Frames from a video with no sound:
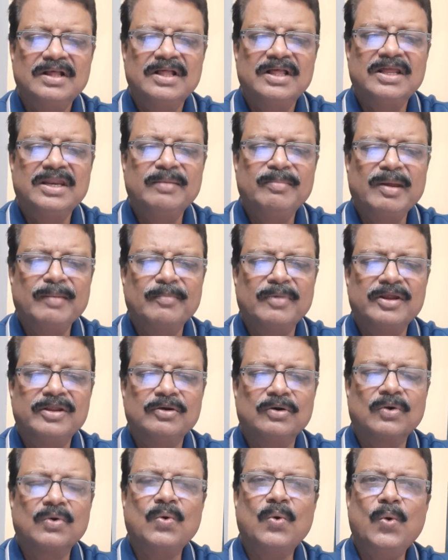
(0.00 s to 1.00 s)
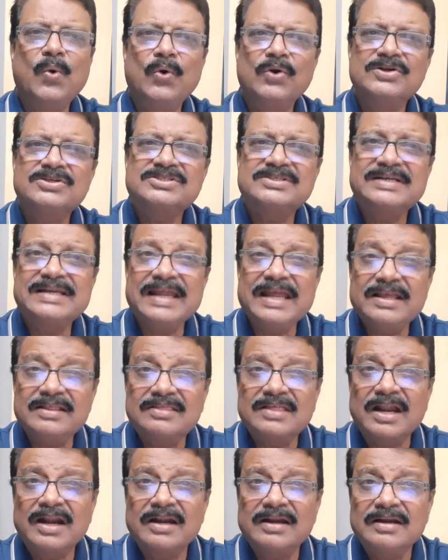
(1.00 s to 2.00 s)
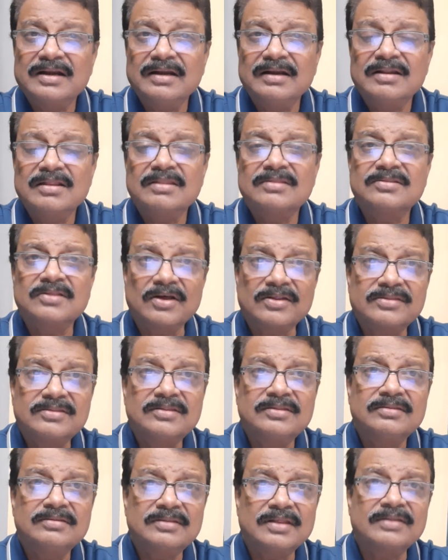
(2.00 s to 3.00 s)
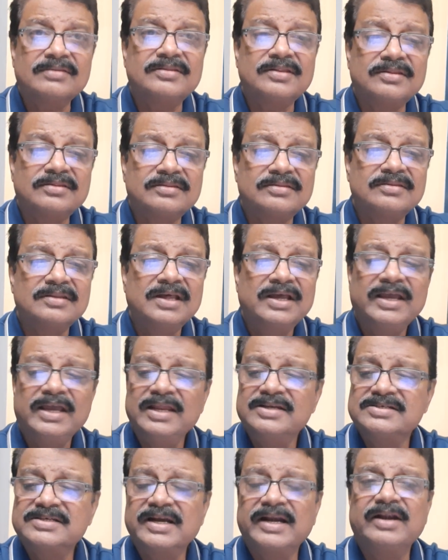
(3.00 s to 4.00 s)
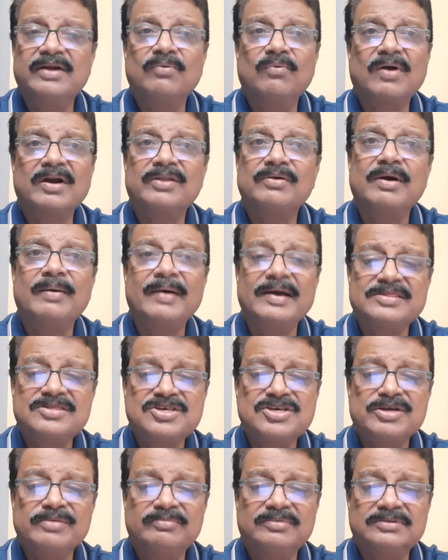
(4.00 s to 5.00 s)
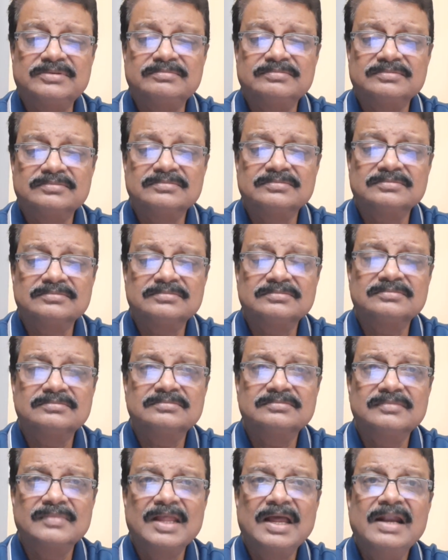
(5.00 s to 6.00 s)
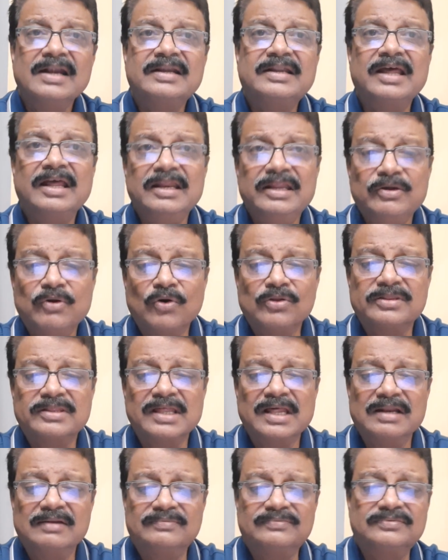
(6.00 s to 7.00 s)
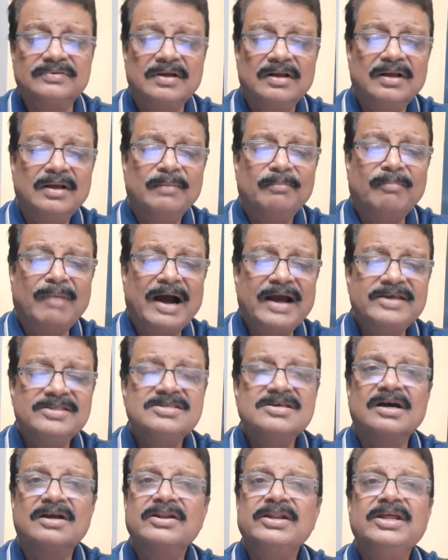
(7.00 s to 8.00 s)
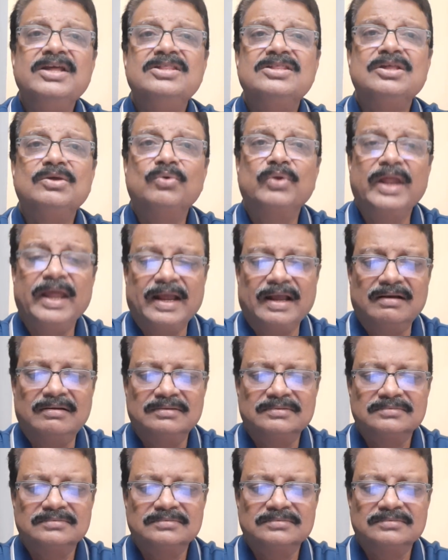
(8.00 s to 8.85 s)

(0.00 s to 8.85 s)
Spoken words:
Remember your own strength and success instead, what you have achieved. Tell yourself, my journey is unique.